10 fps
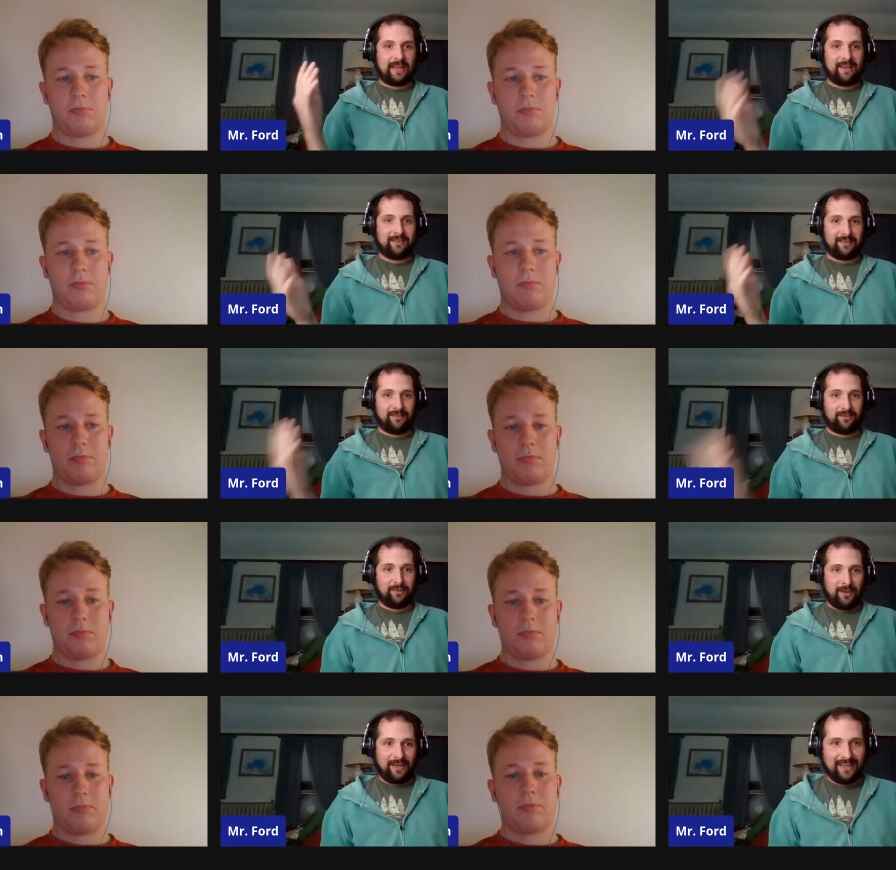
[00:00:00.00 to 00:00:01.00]
Speaker 1: as he's
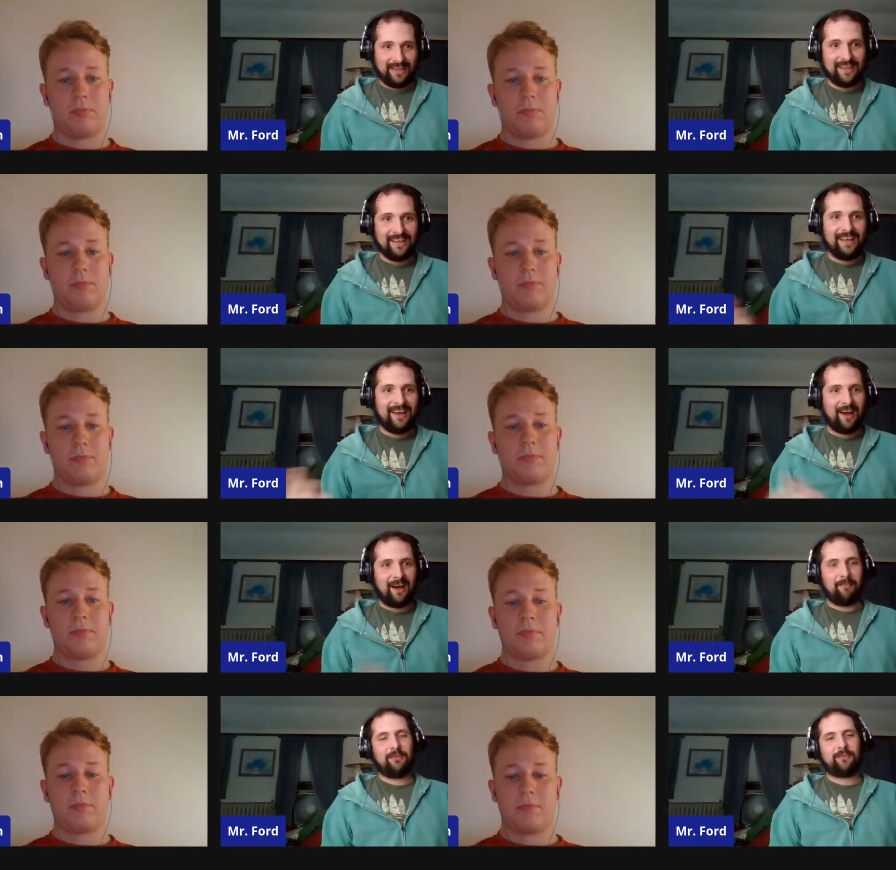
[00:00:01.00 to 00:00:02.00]
doing it.
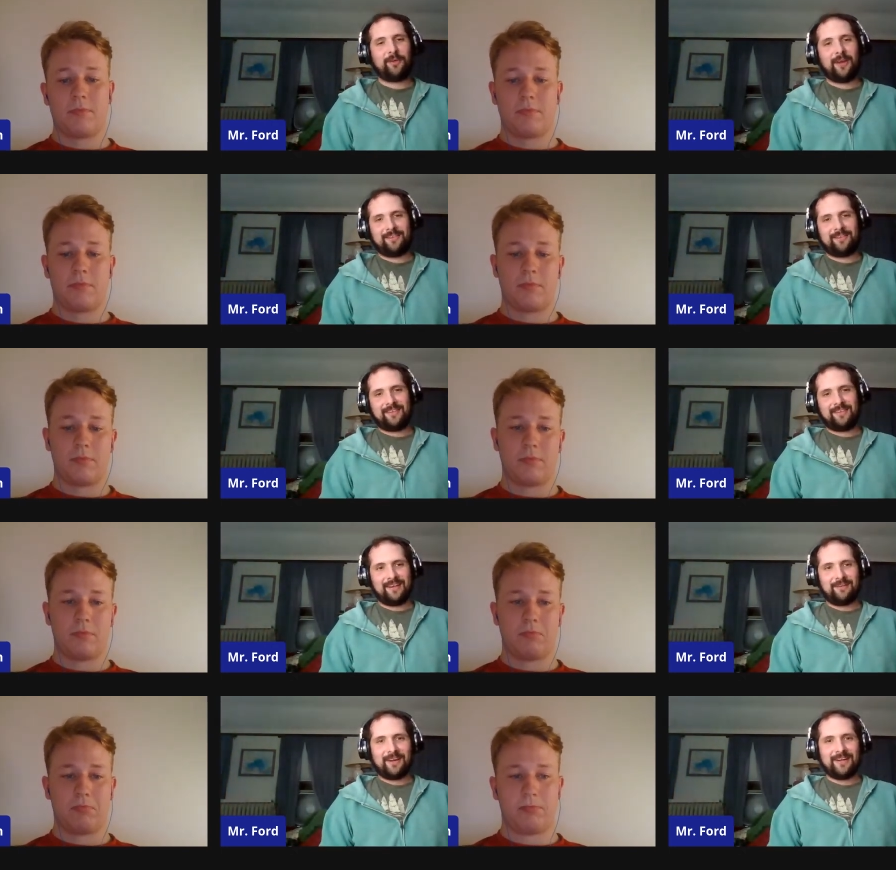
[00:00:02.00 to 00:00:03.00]
Um, it's a great singing
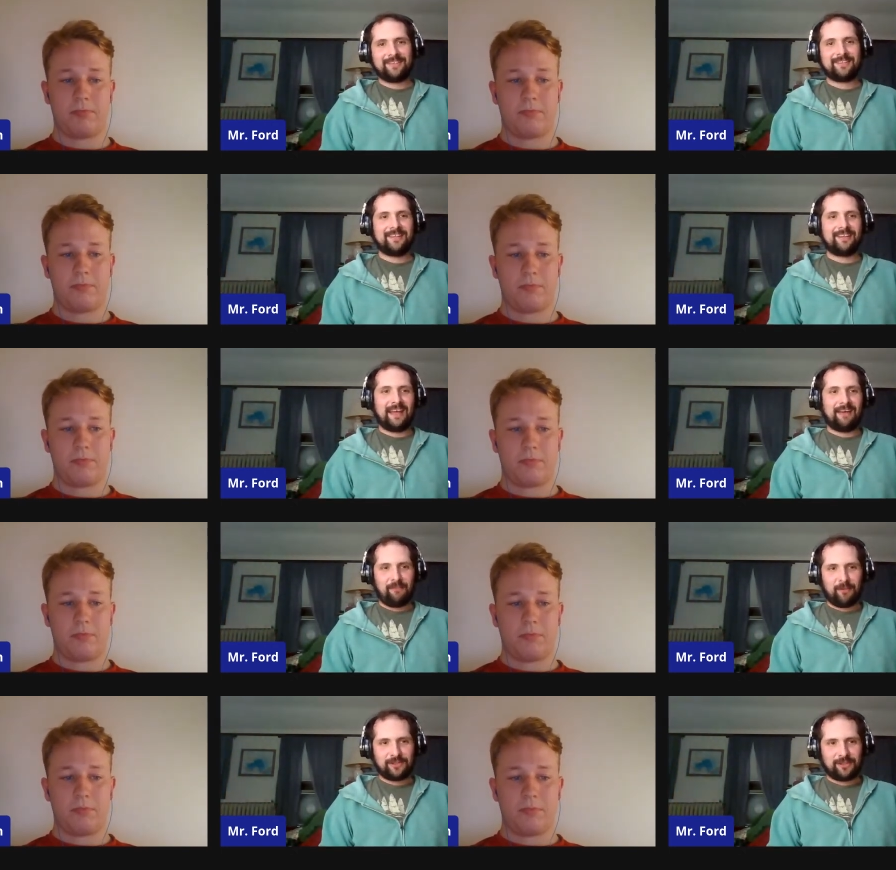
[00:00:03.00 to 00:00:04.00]
in the rain scene that
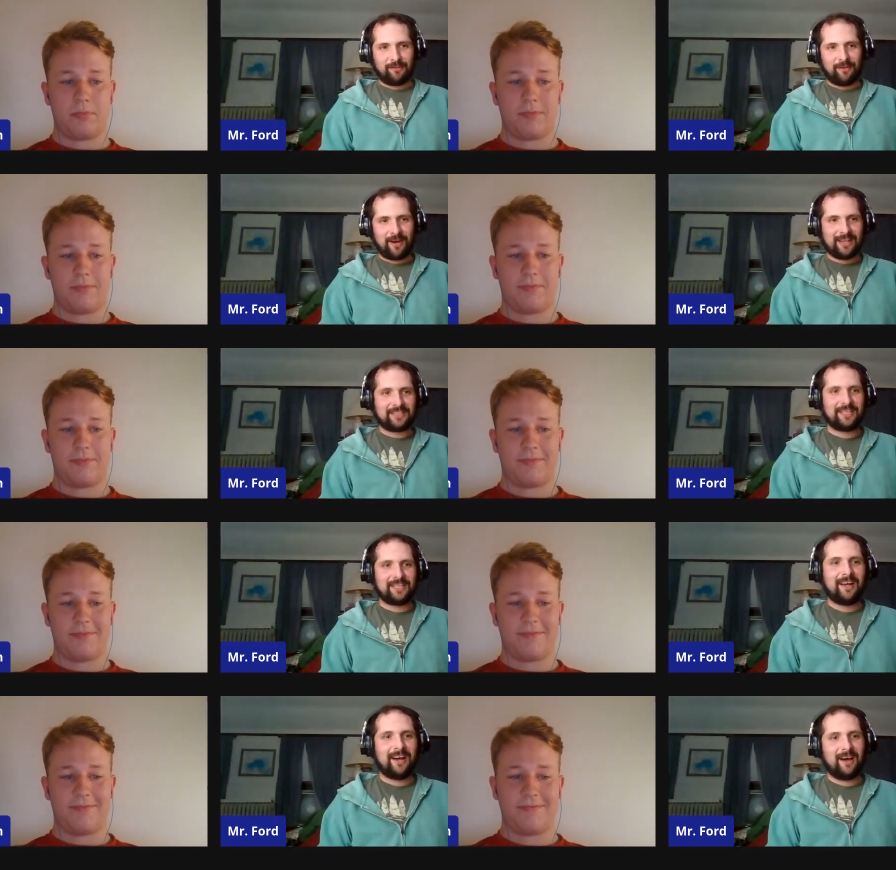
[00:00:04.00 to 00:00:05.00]
everyone should watch,
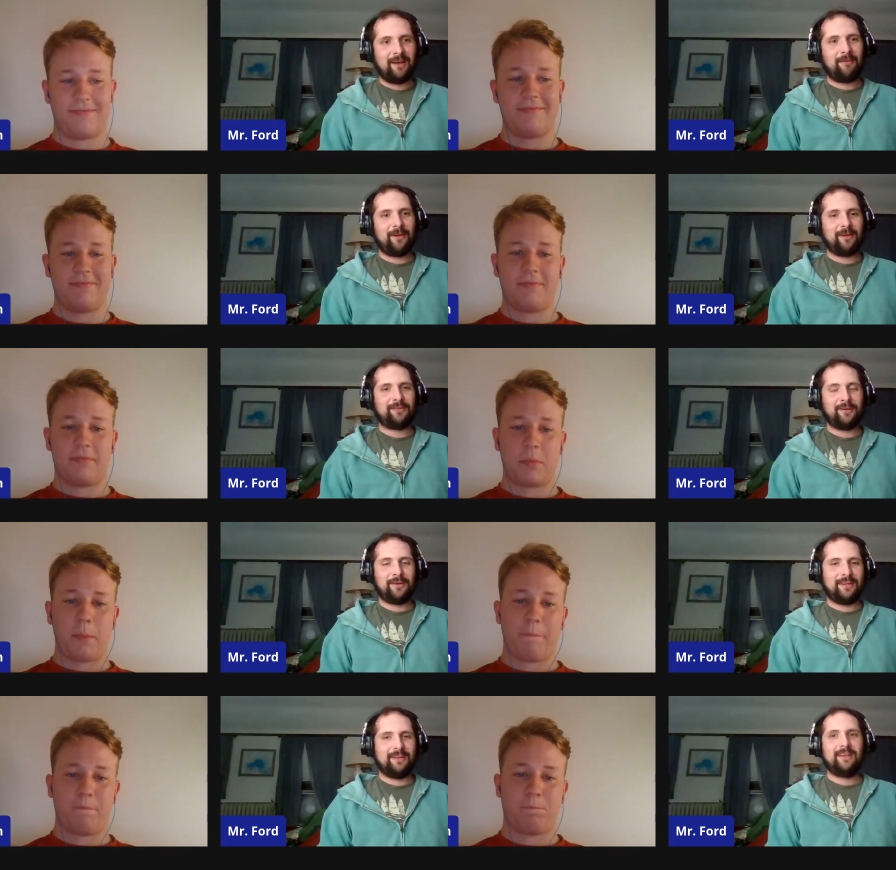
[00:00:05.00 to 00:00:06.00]
um, where he's
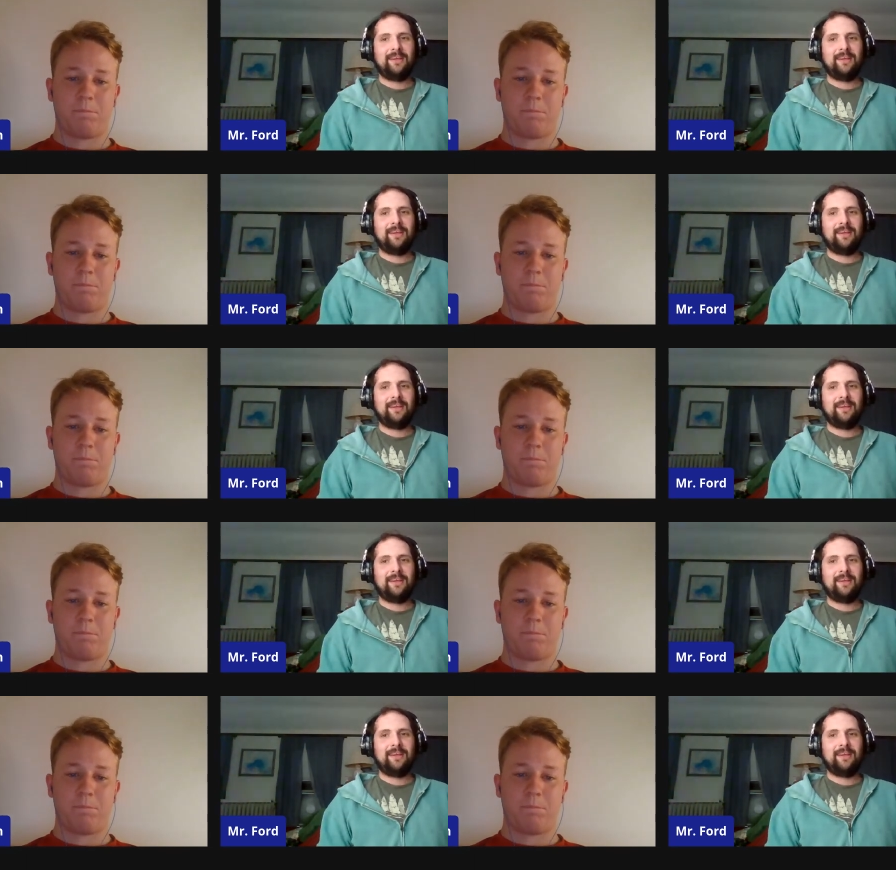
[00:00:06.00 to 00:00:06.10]
doing,